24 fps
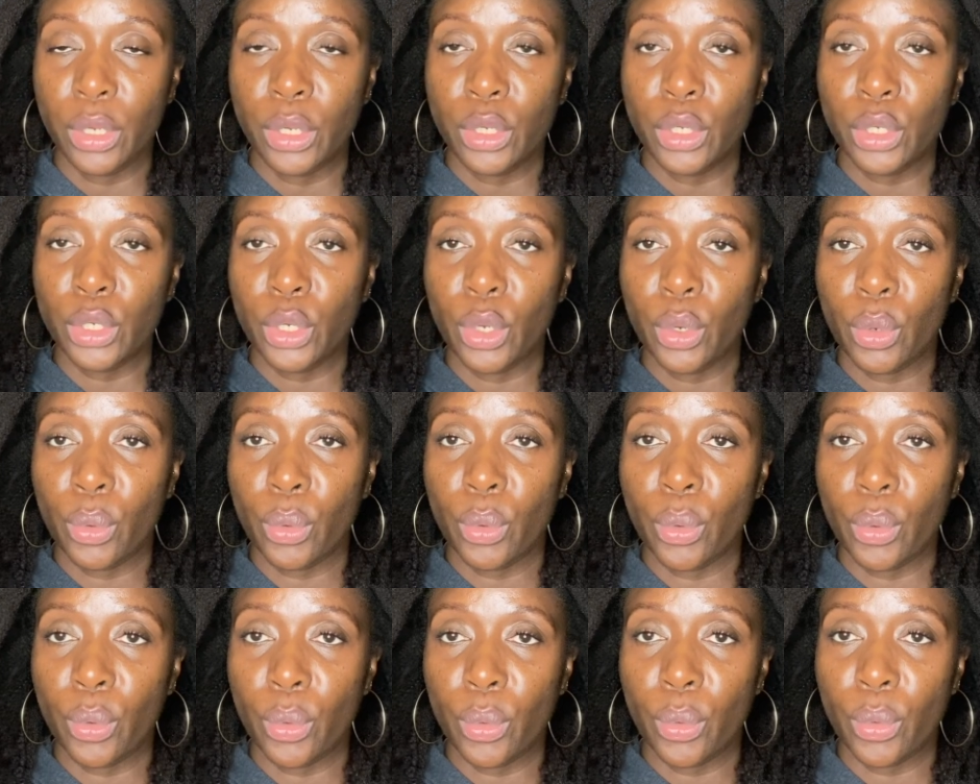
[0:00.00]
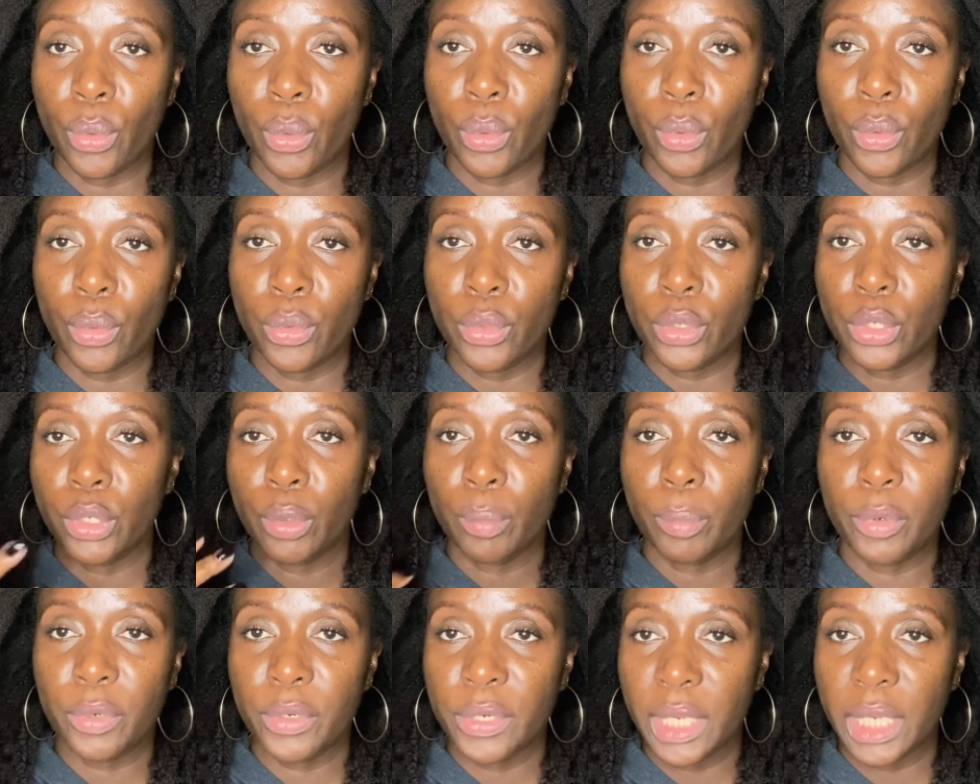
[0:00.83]
your
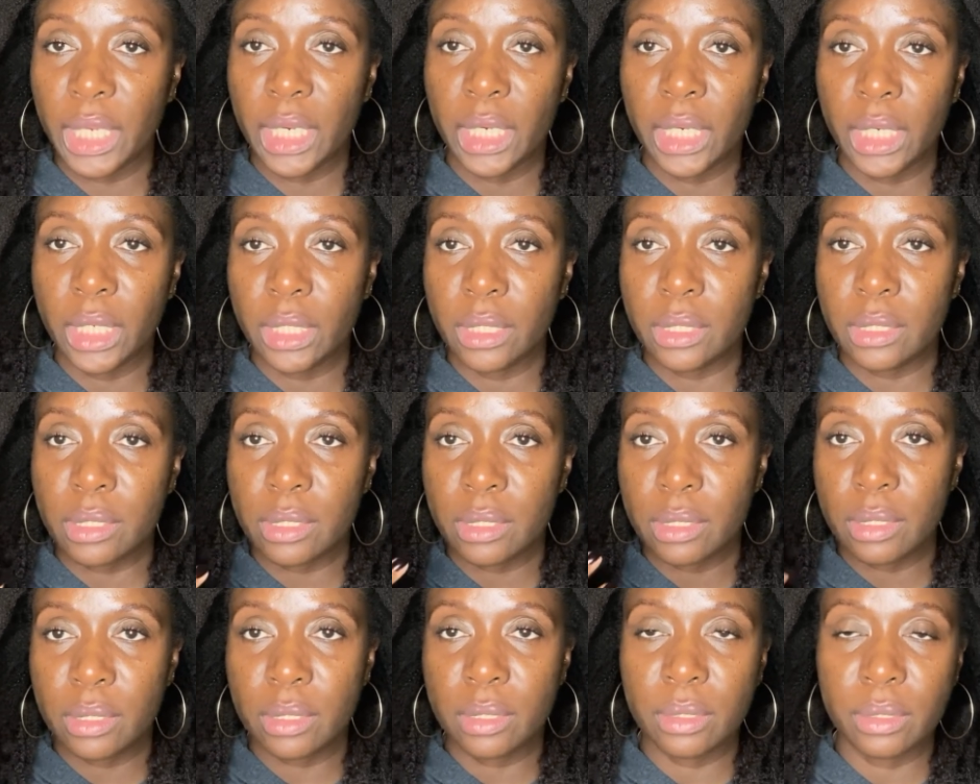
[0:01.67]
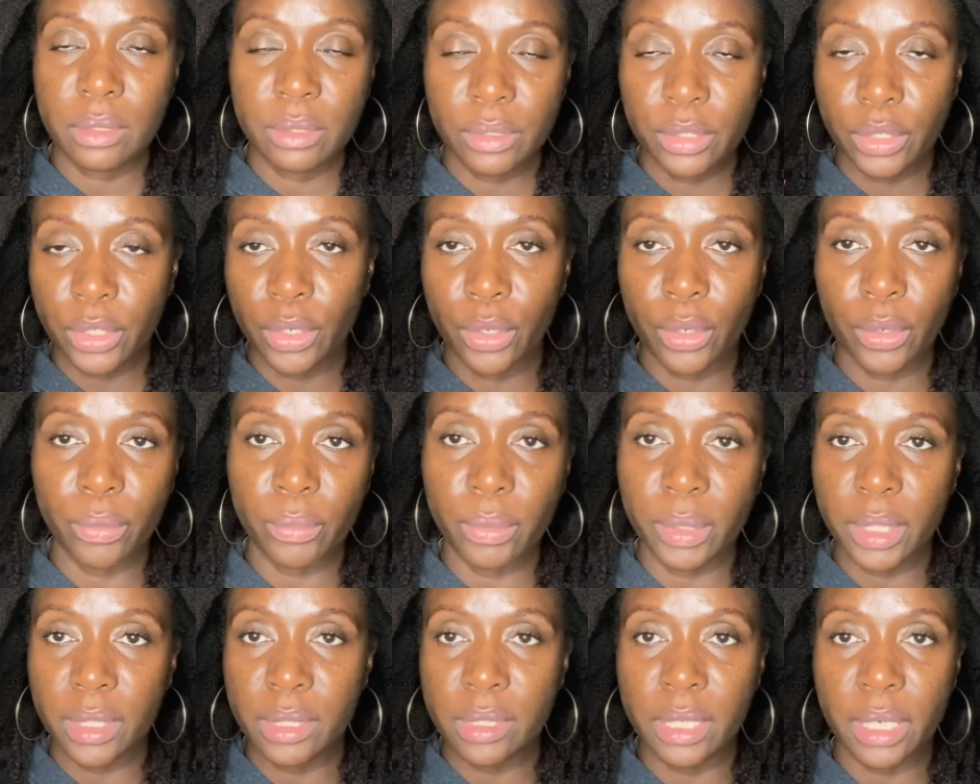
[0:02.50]
body heat,
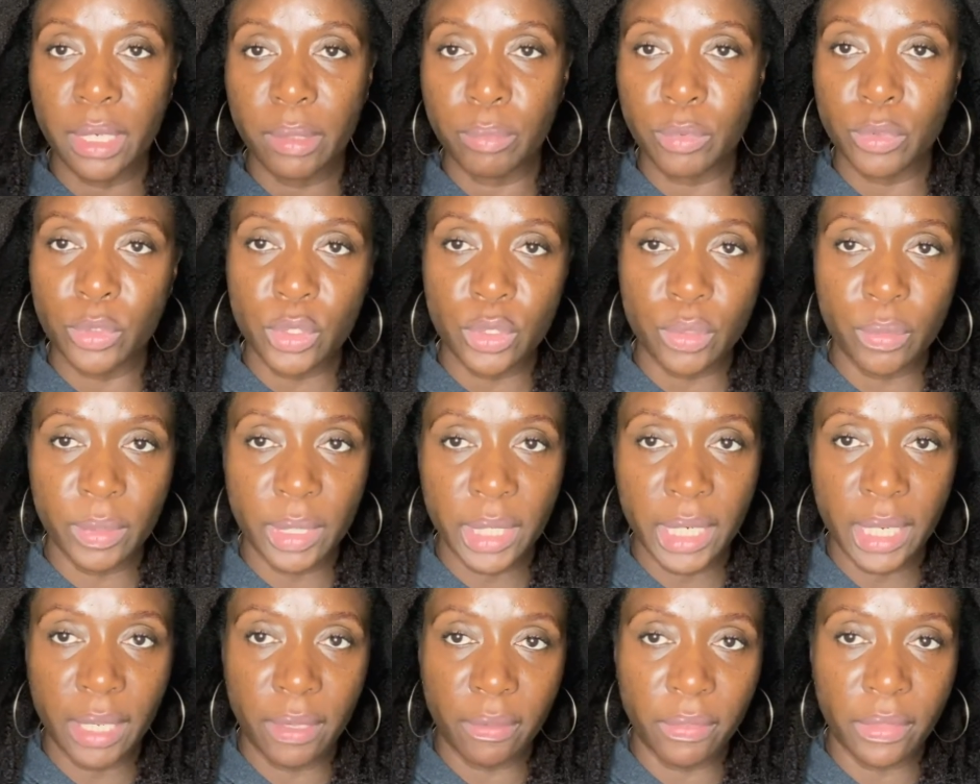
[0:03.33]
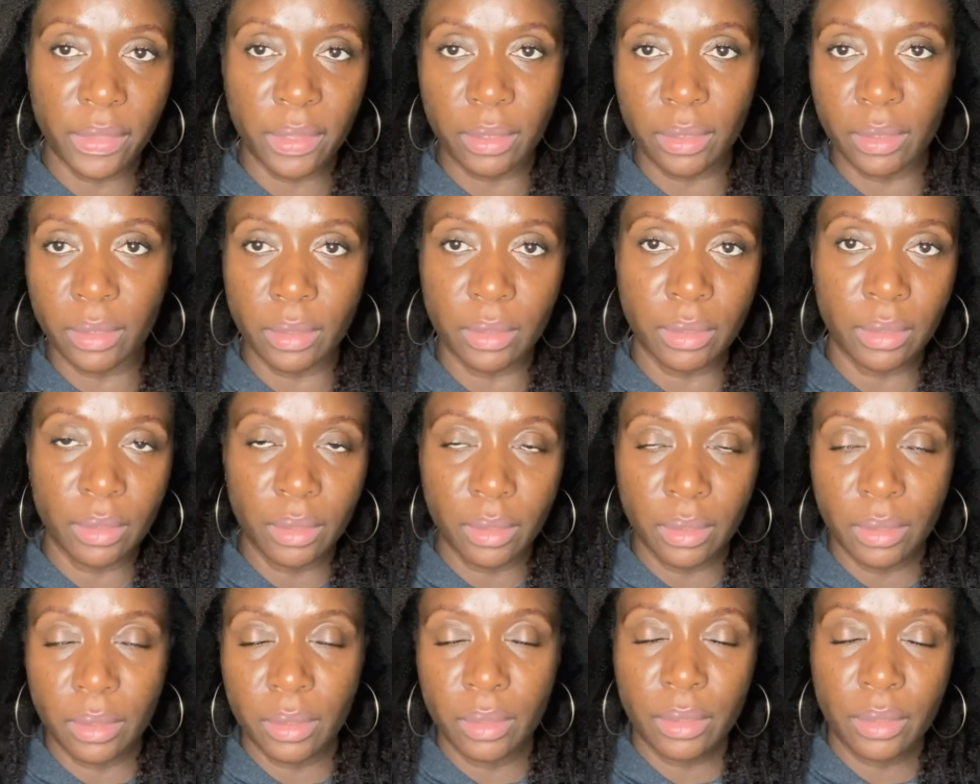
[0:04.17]
is able to allow the
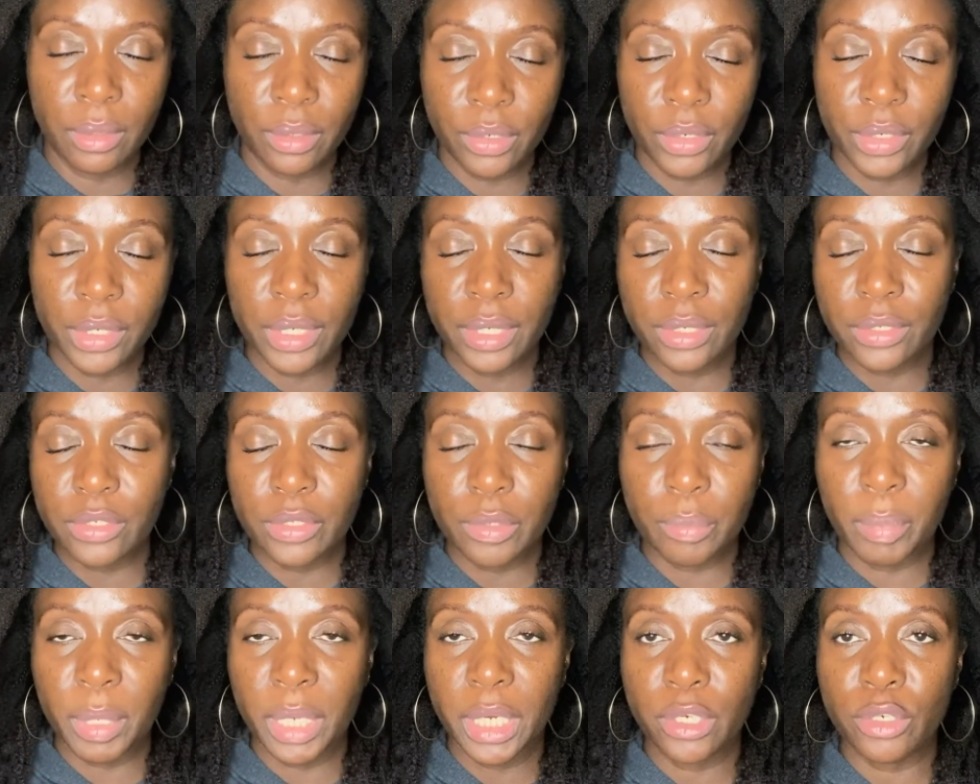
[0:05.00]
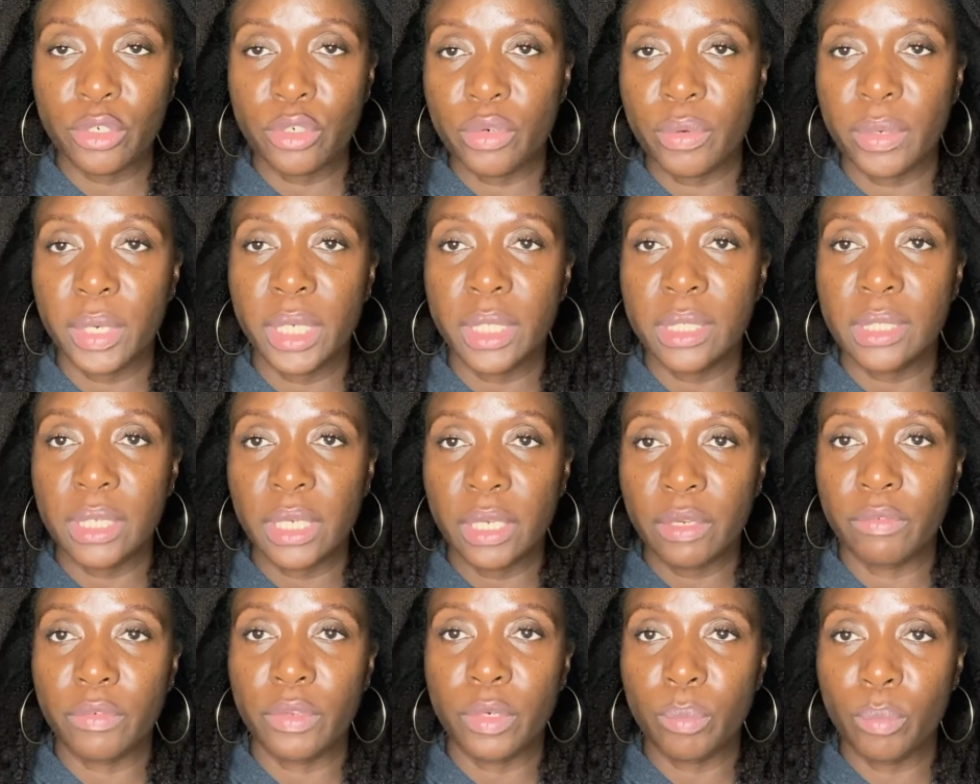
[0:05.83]
goodness to penetrate
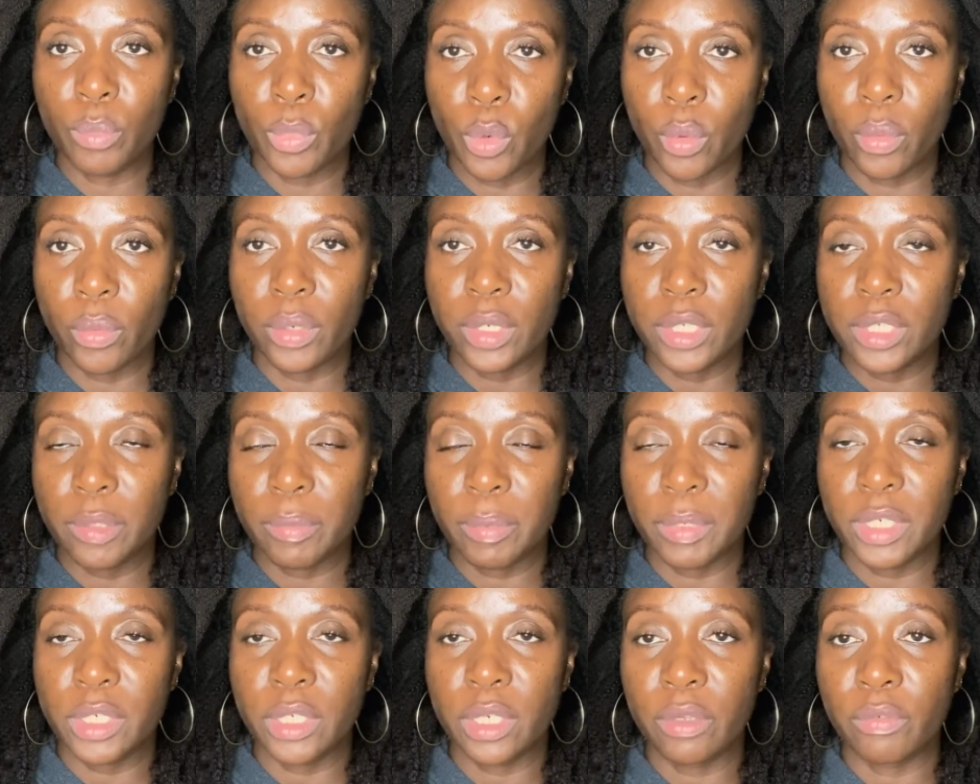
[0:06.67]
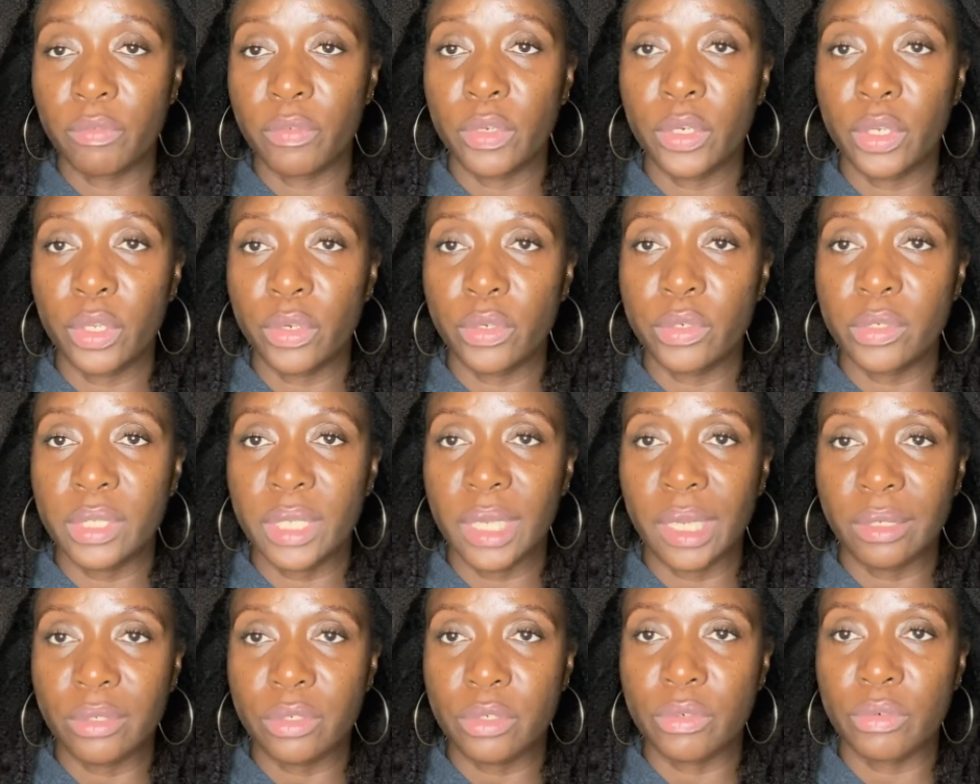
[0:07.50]
even more, especially for those
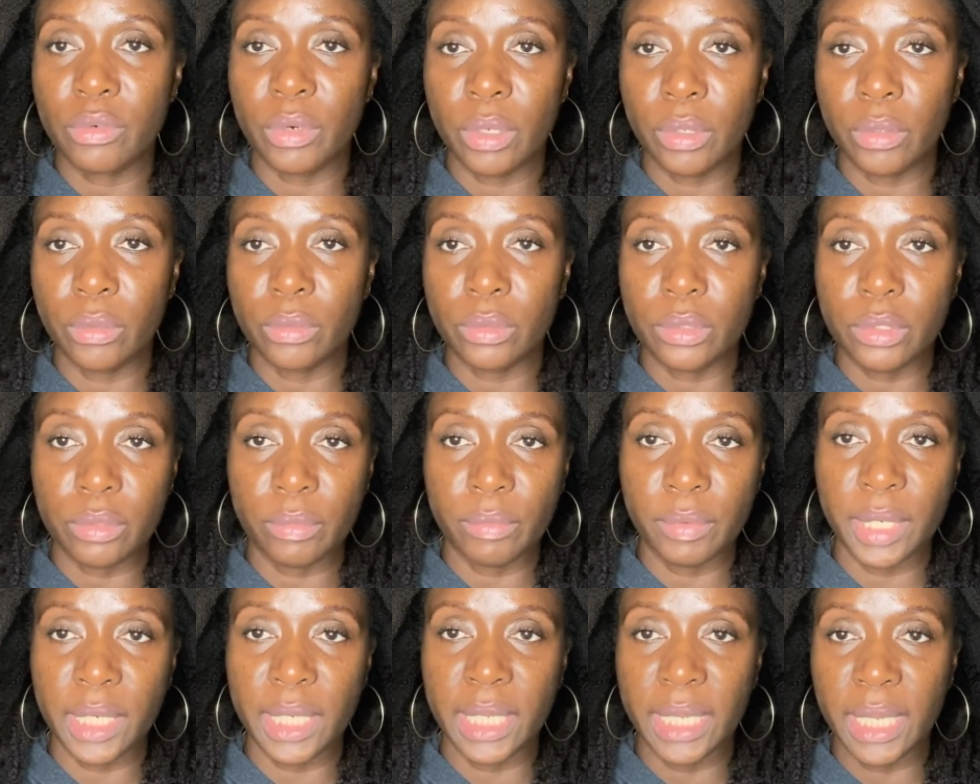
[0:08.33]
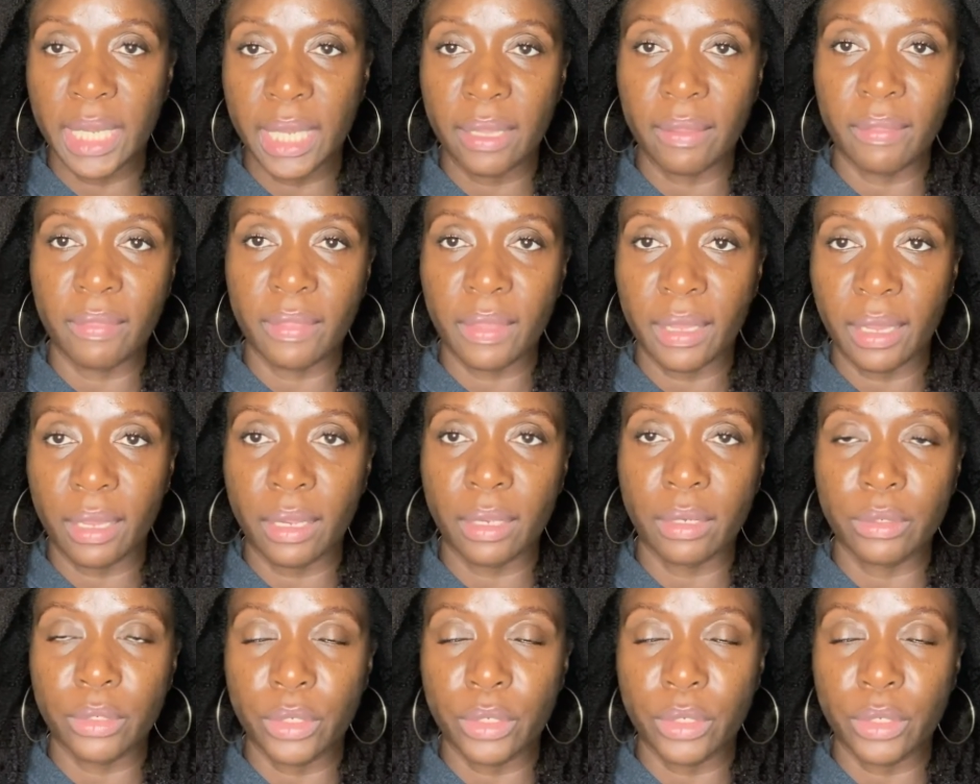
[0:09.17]
that struggle to really get that,